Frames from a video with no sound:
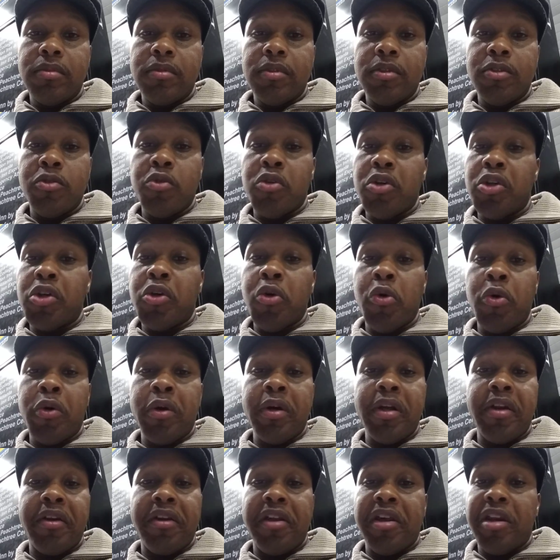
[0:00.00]
You can Google
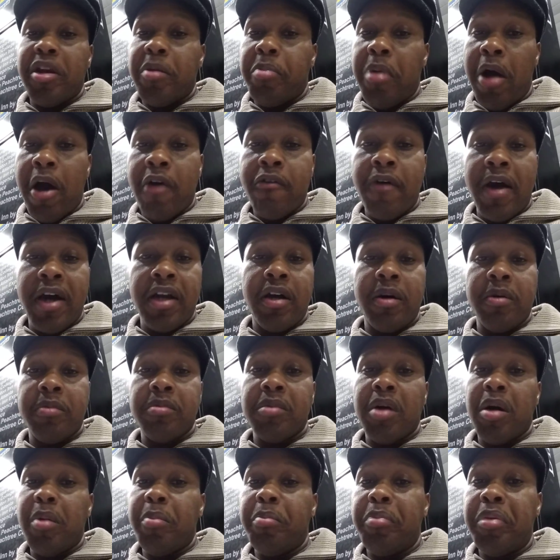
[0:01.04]
it and it'll pop right up.
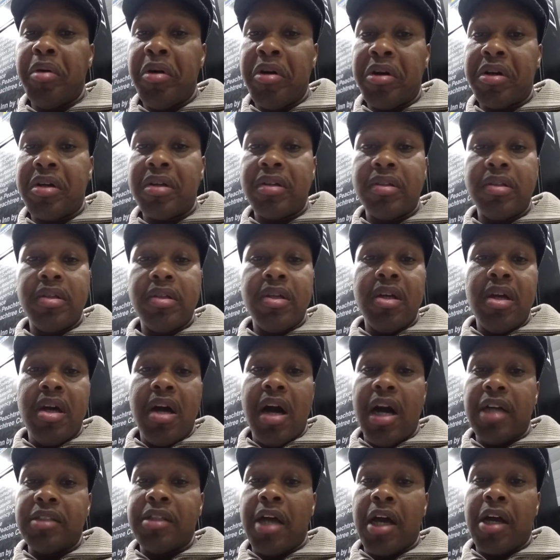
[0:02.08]
A book,
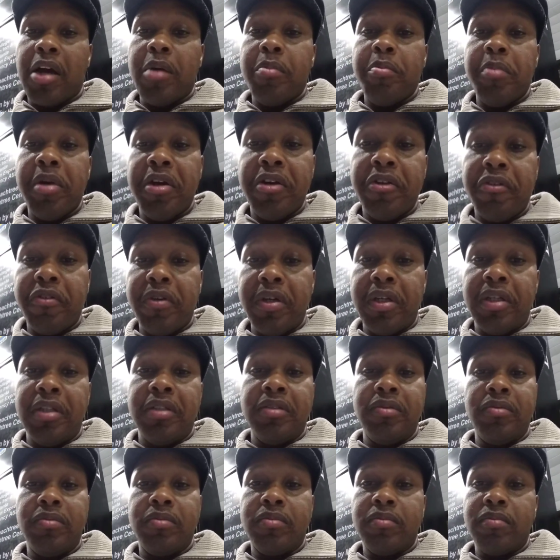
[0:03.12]
a documentary,
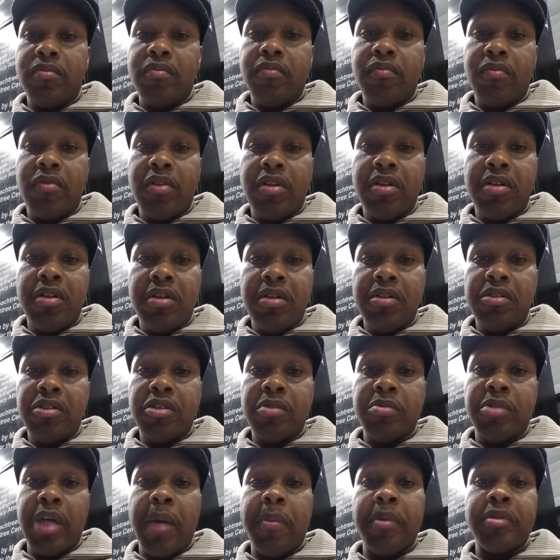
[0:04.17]

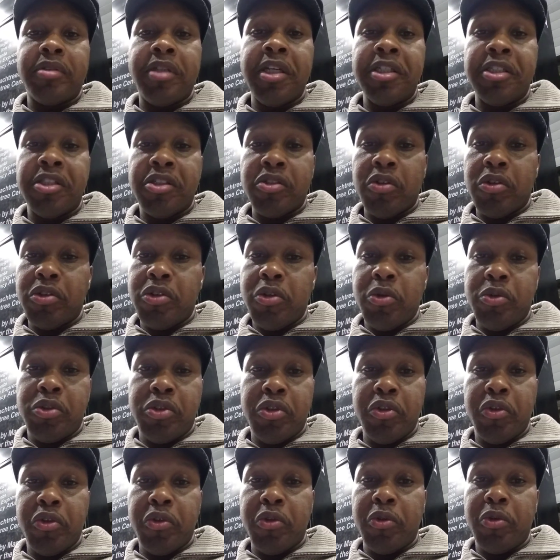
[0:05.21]
some type of teaching on
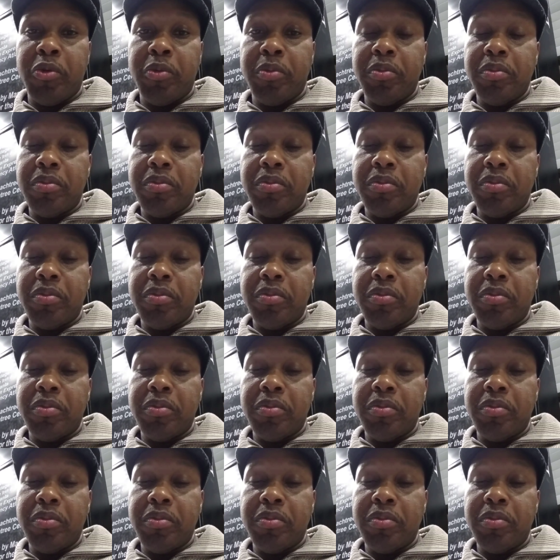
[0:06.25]
YouTube.